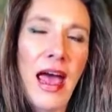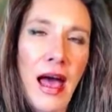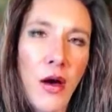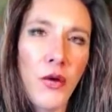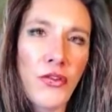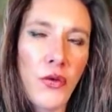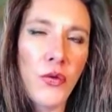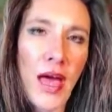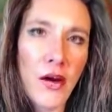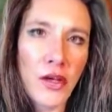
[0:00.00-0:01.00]
how to
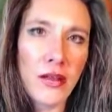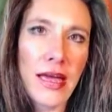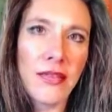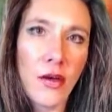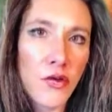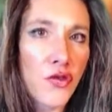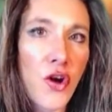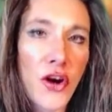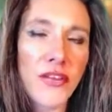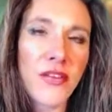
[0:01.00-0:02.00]
calculate those
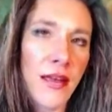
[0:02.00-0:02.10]
charts.